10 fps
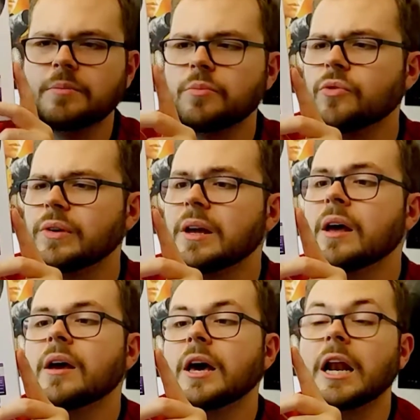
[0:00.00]
movie,
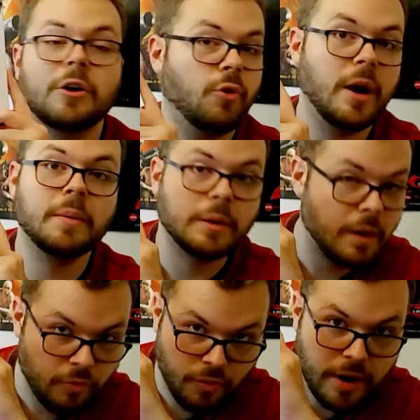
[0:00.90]
an incredibly
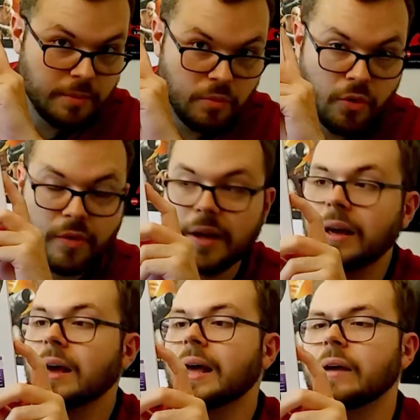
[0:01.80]
well-written movie.
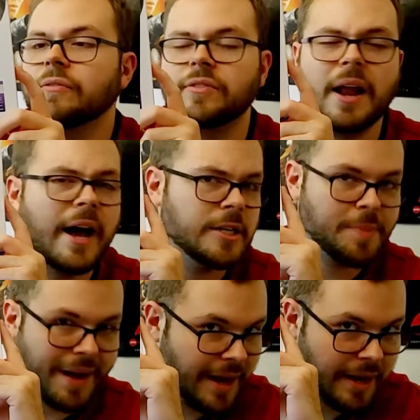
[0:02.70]
It flies
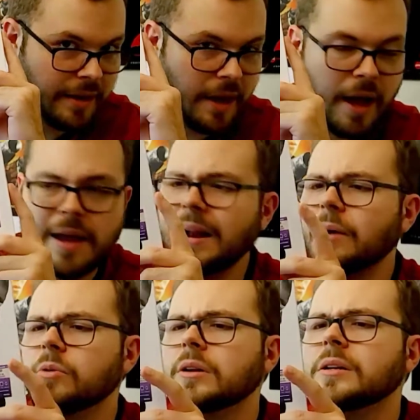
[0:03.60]
by, and I
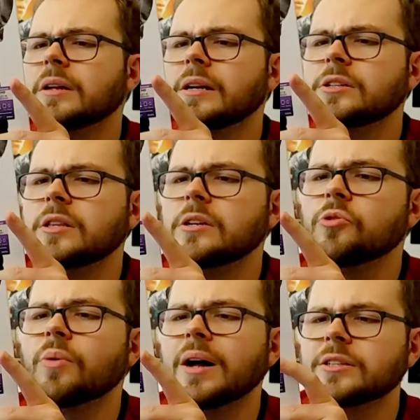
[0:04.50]
really liked the
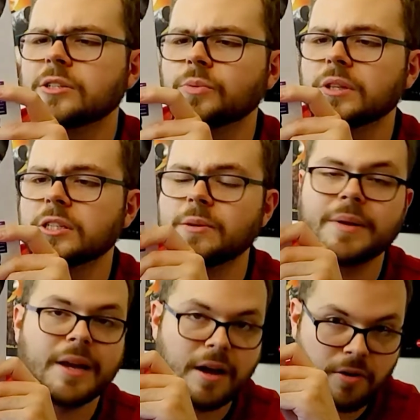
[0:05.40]
nuances with the
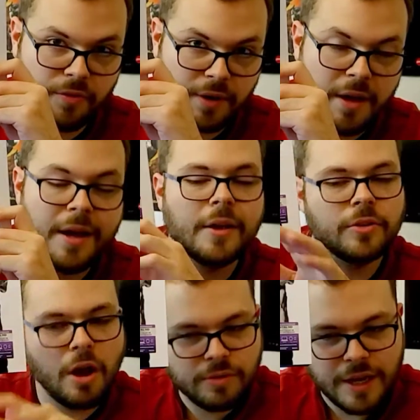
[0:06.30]
cinematography.
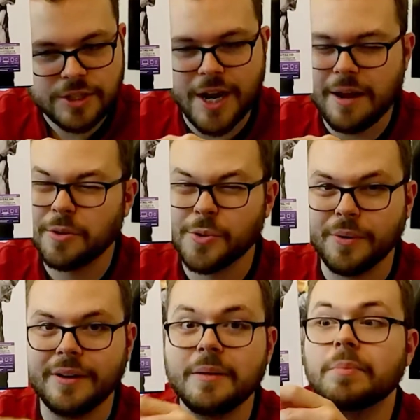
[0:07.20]
No Dutch angles,
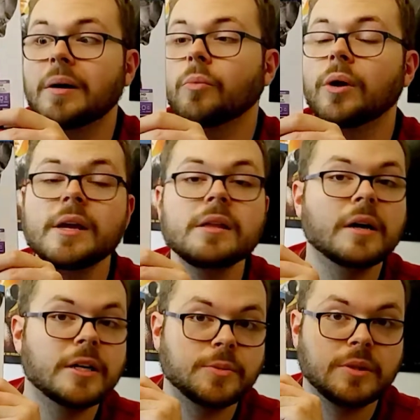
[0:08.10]
really, but what he
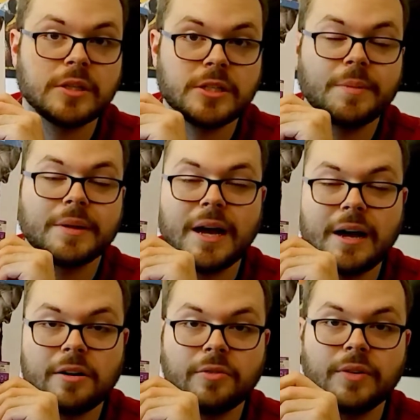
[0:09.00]
does with the
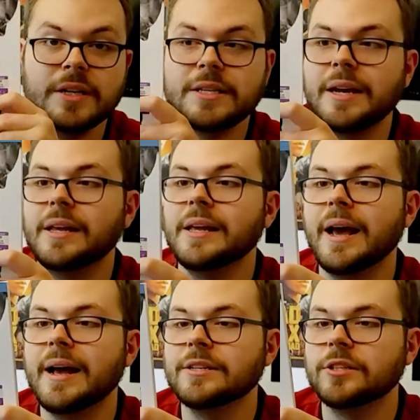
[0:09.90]
cinematography is that he
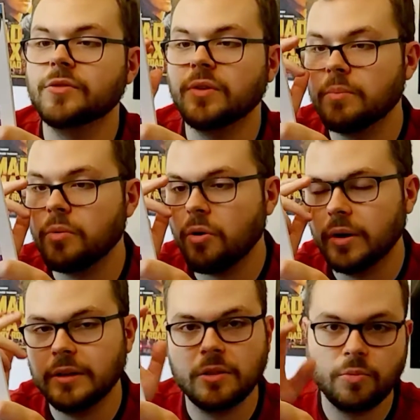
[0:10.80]
has this film
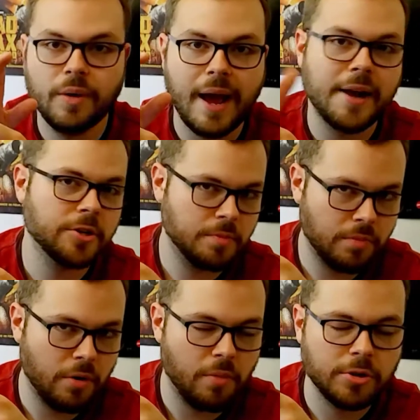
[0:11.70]
broken into 3 acts,
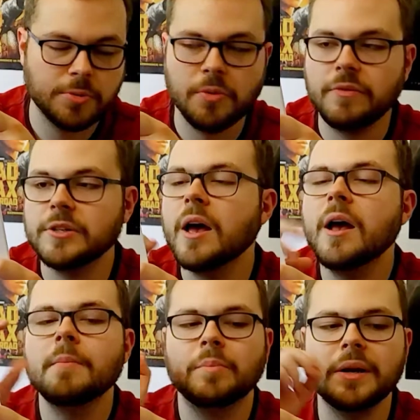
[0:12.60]
per most movies,
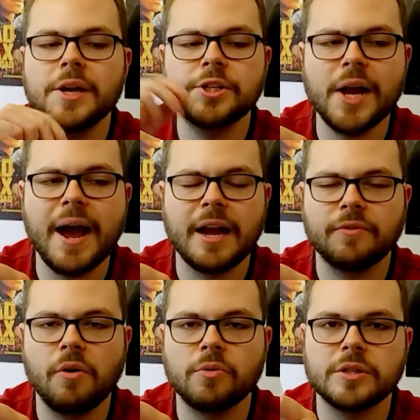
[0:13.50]
but each act
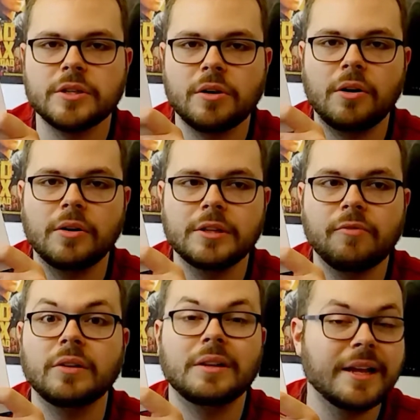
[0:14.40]
focuses on
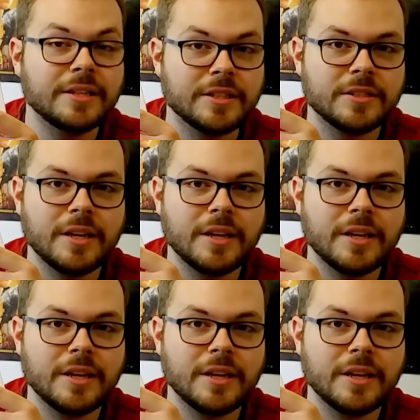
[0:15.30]
different lenses